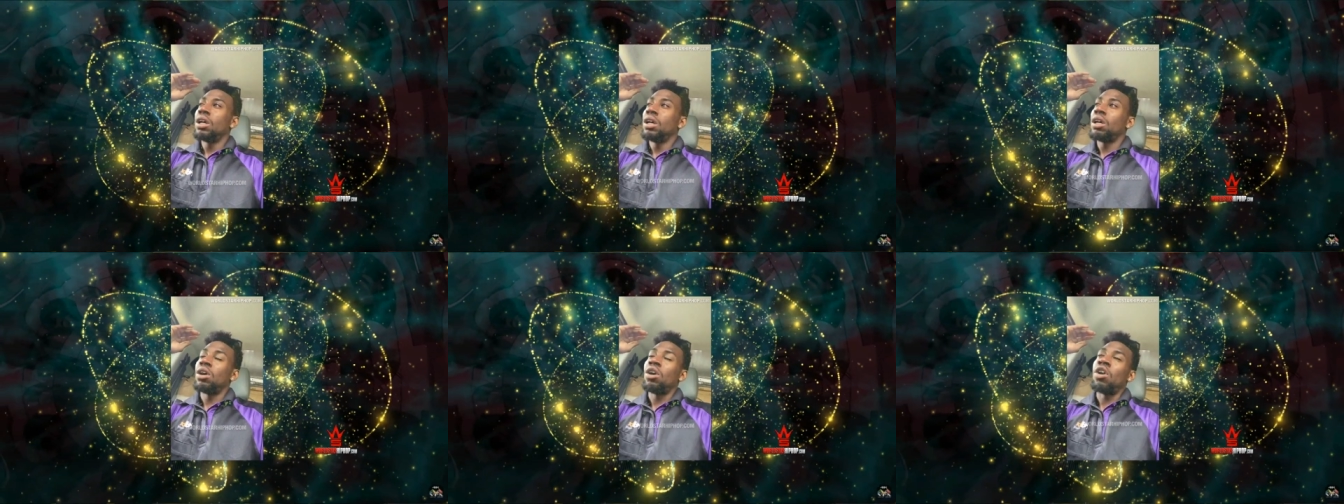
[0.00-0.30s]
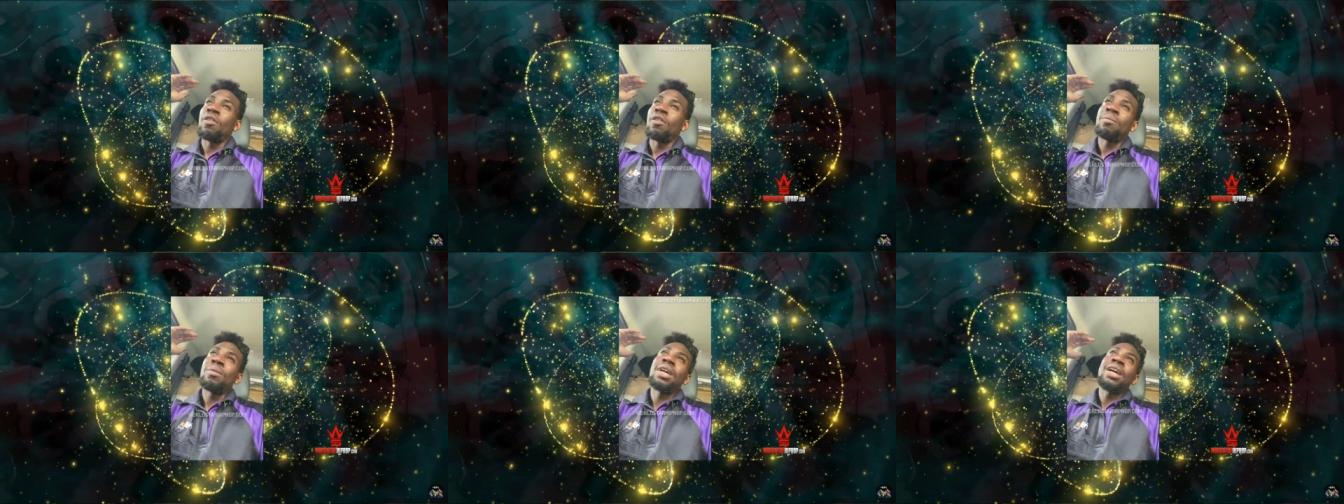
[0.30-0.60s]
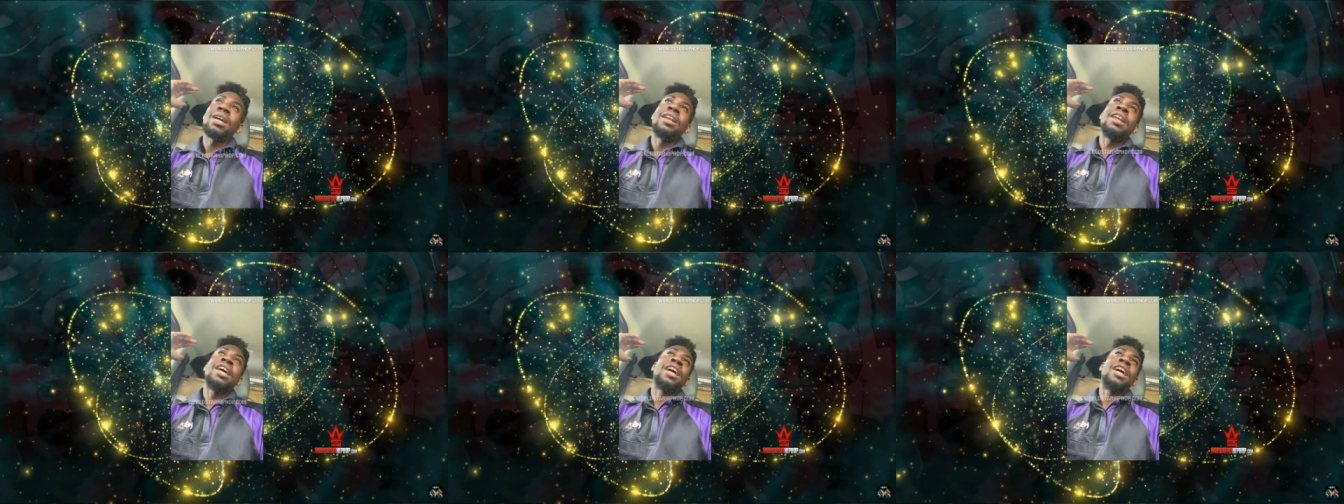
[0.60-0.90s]
but
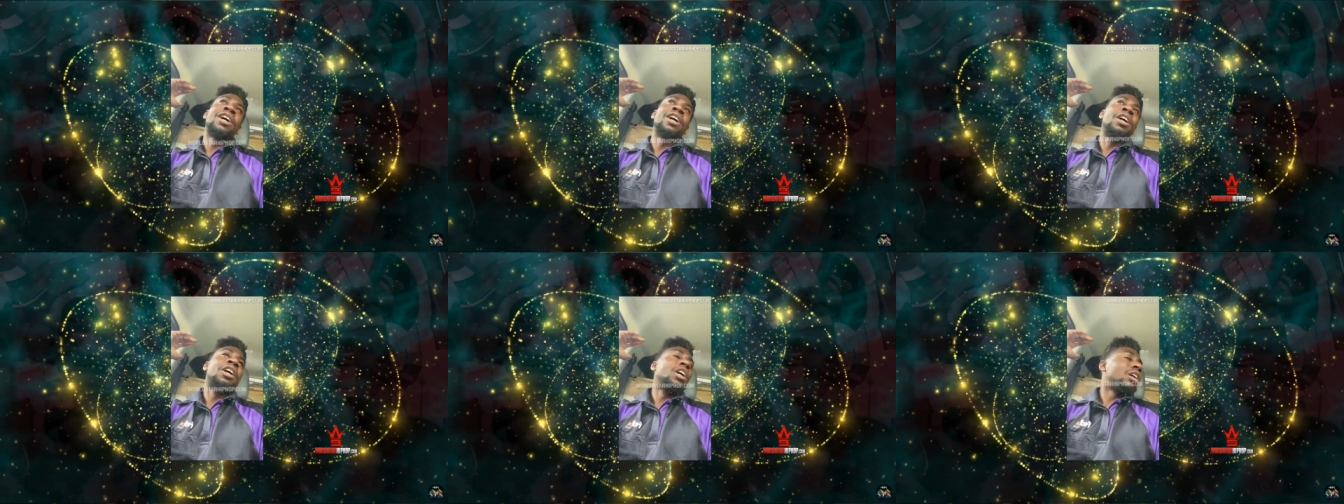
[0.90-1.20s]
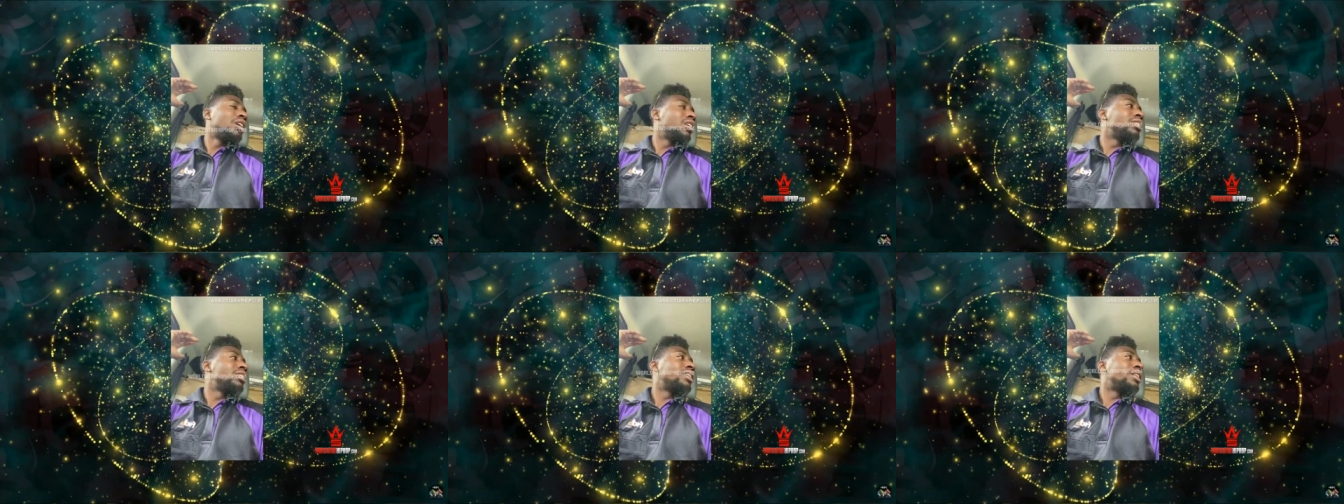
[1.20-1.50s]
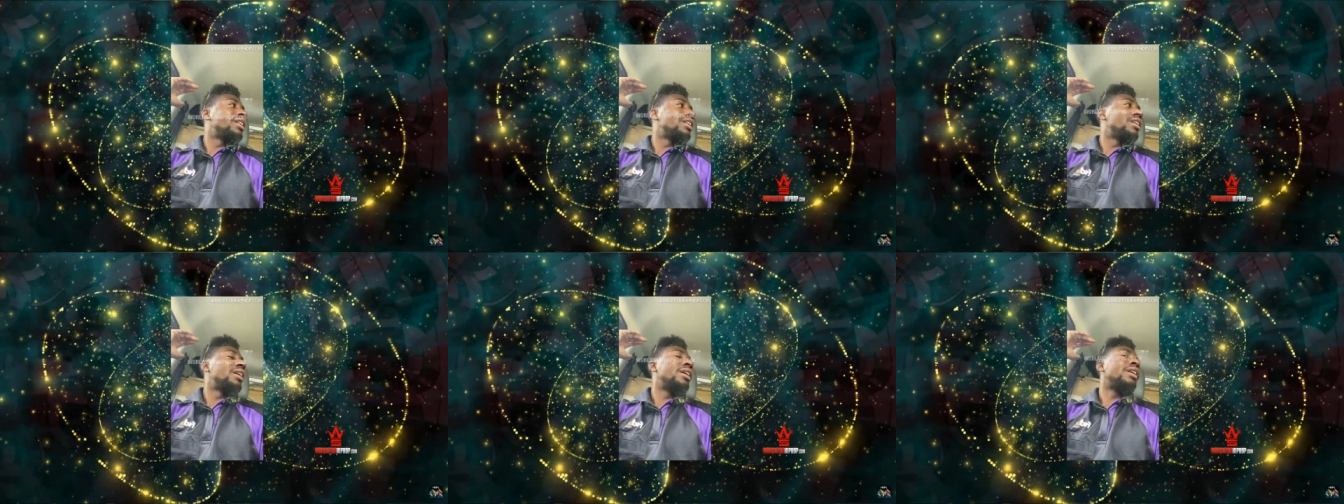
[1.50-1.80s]
I may have when
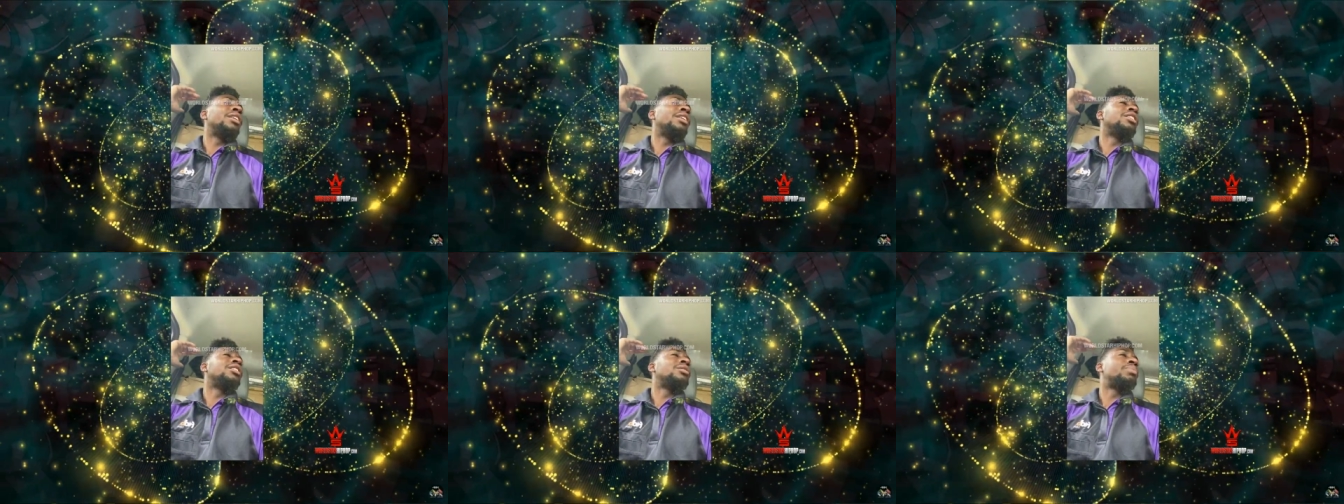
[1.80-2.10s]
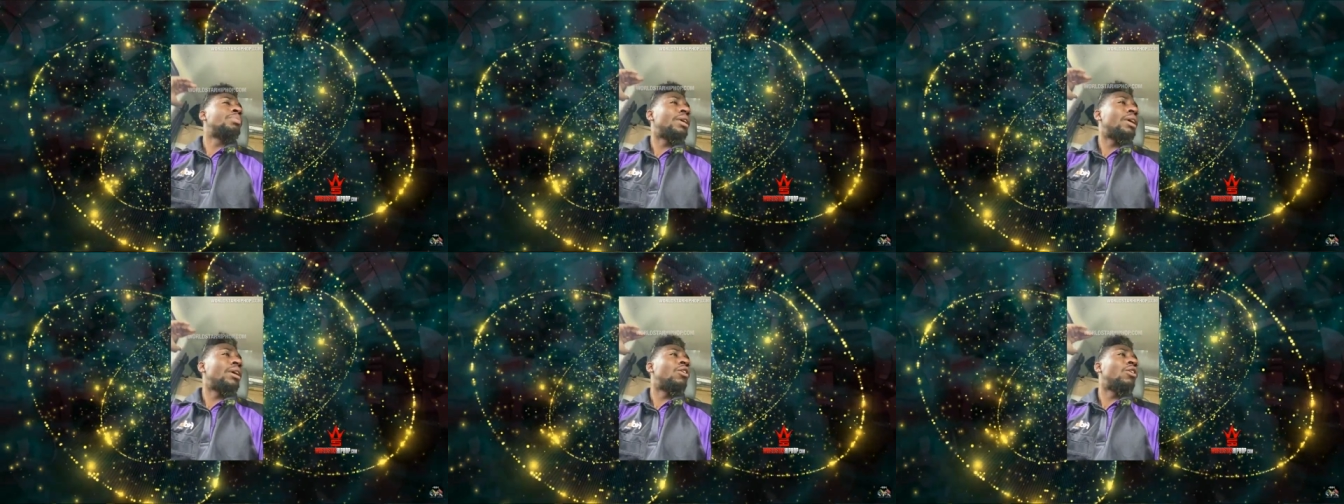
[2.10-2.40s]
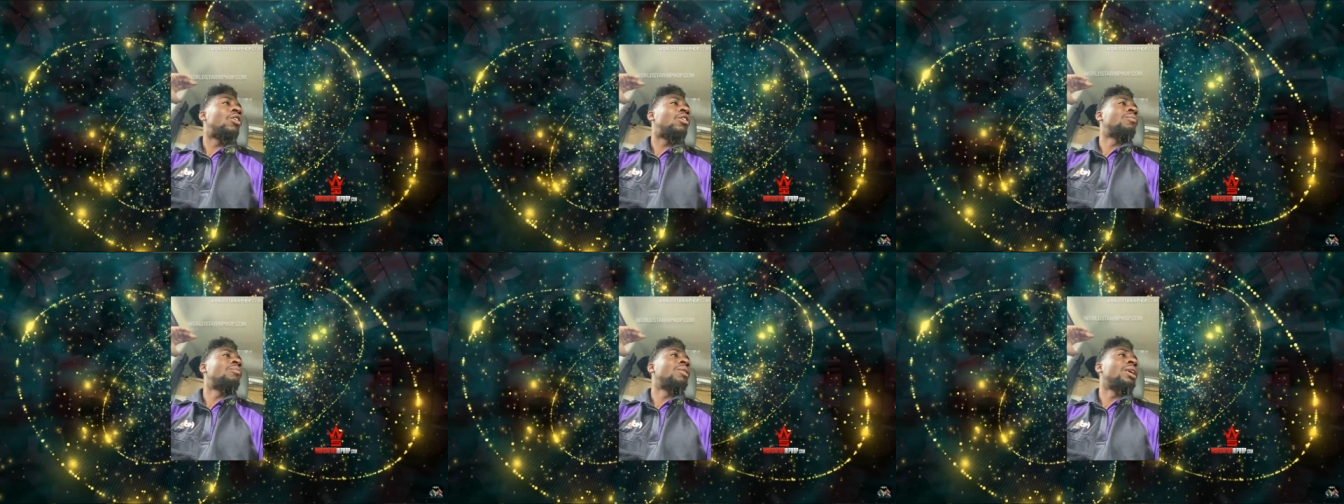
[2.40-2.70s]
I lived in New York,
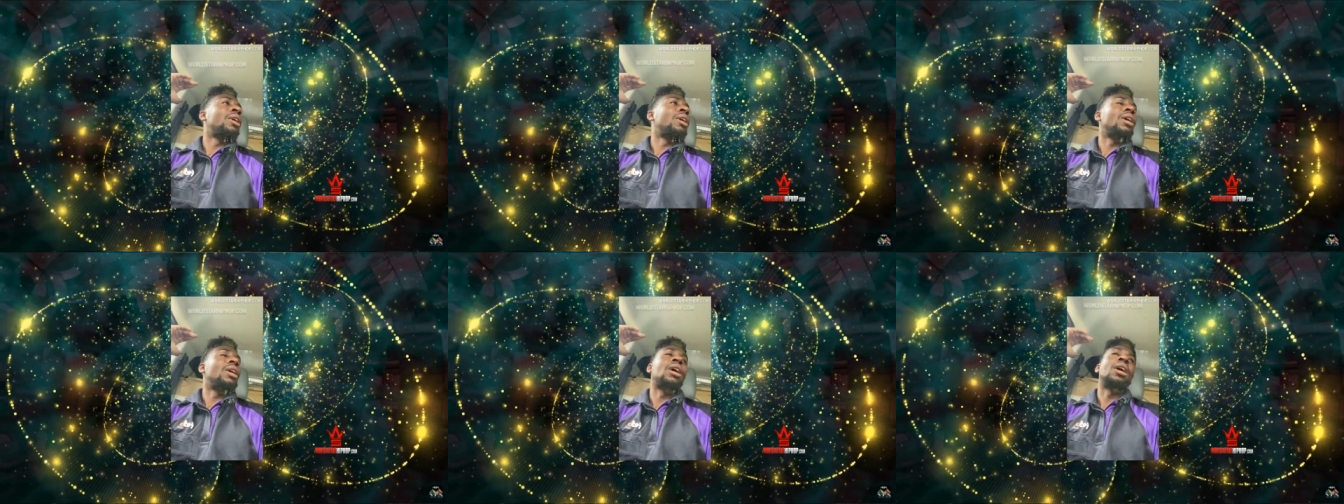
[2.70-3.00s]
but I just didn't